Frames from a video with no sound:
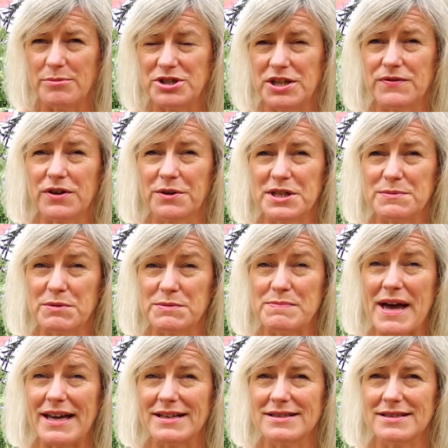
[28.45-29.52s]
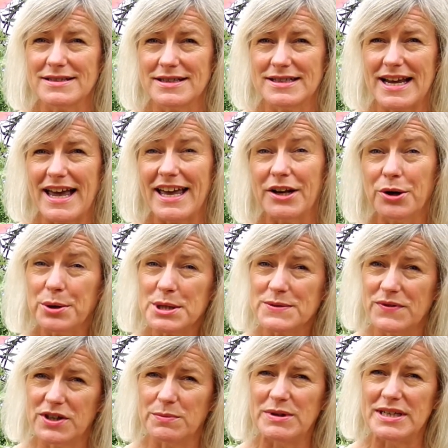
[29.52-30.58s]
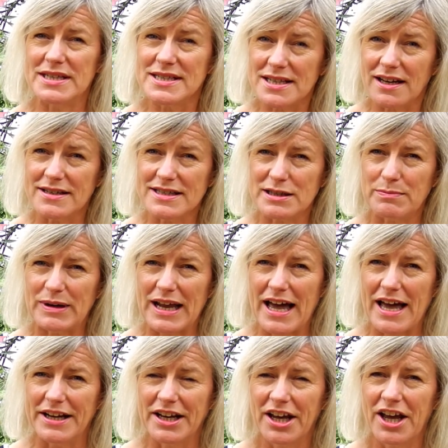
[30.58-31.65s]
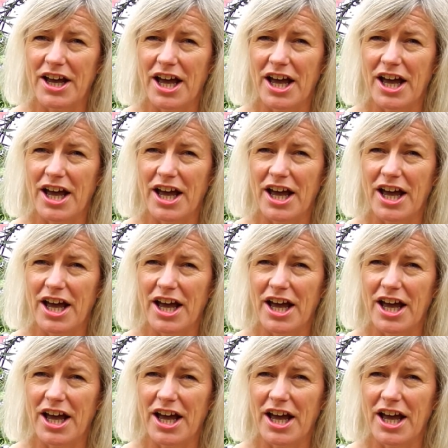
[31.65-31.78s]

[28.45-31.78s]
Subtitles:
Chief Constables met today in Oxford and we discussed the plan